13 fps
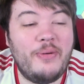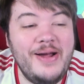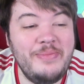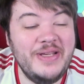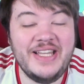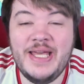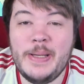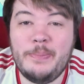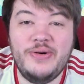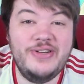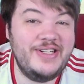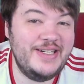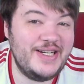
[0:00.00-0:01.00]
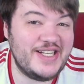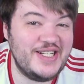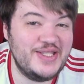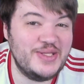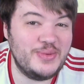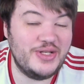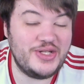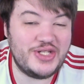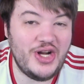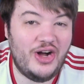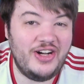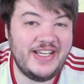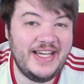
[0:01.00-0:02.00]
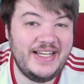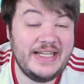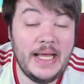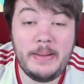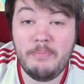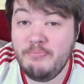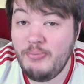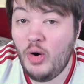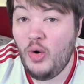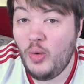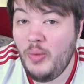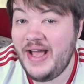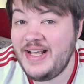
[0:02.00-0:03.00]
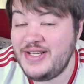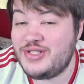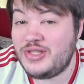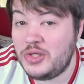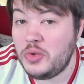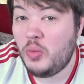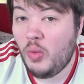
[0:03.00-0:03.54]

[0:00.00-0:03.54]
Premier League predictions were shocking in more ways than